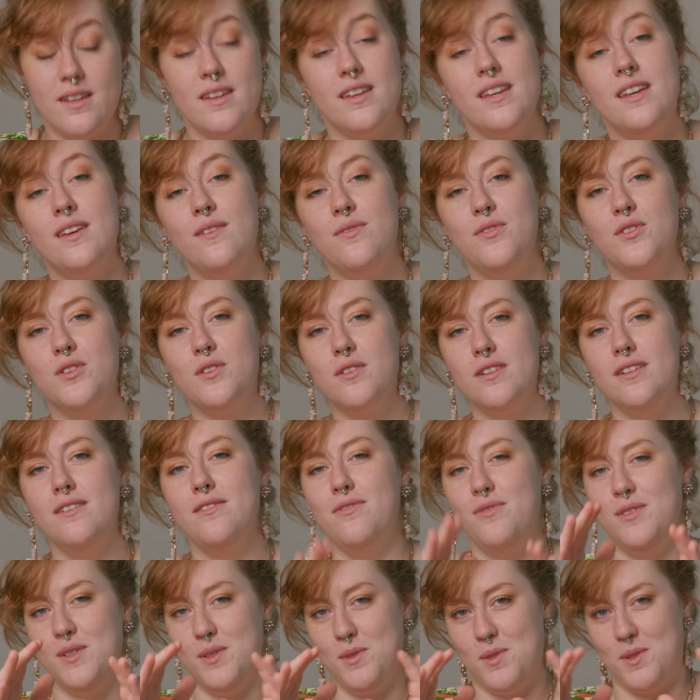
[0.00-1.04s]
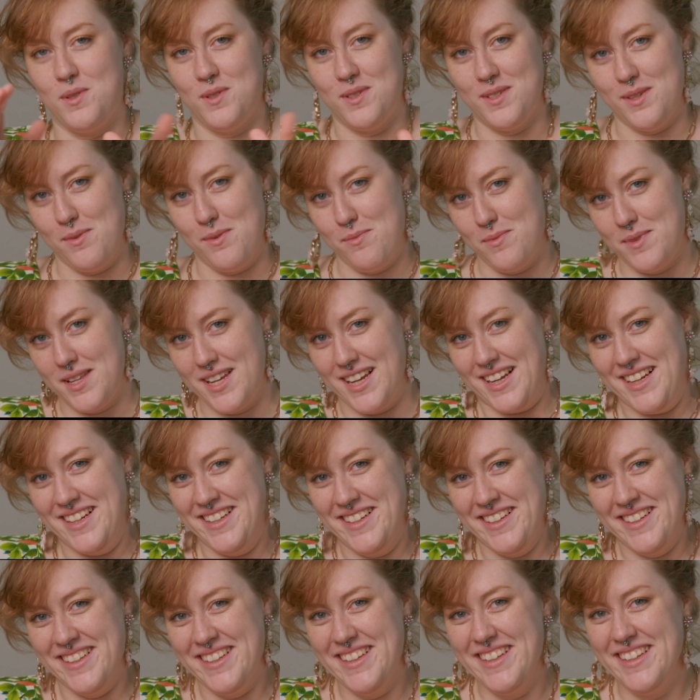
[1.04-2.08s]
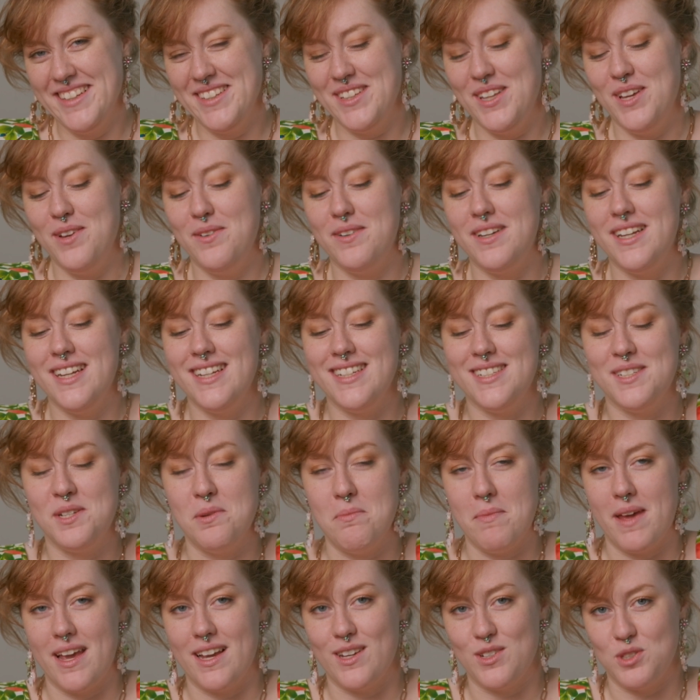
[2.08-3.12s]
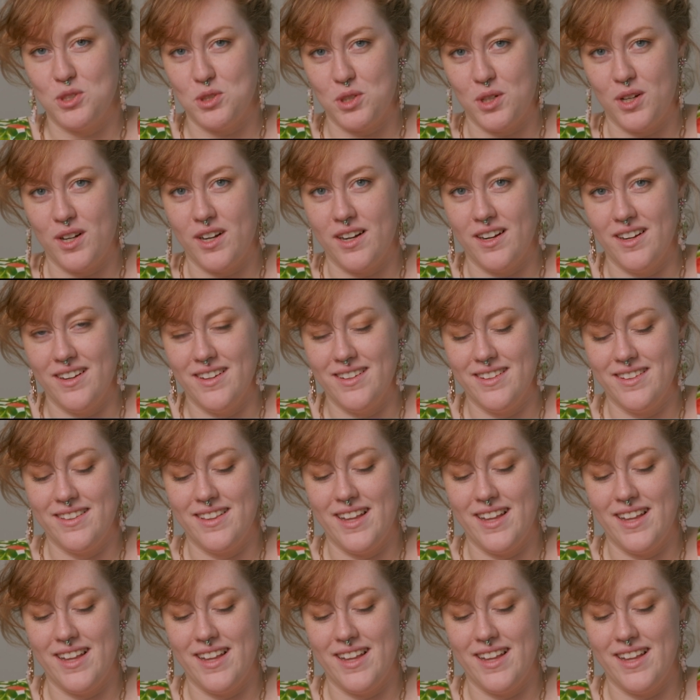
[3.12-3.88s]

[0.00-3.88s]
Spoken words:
If you're gonna filter something, you need to make sure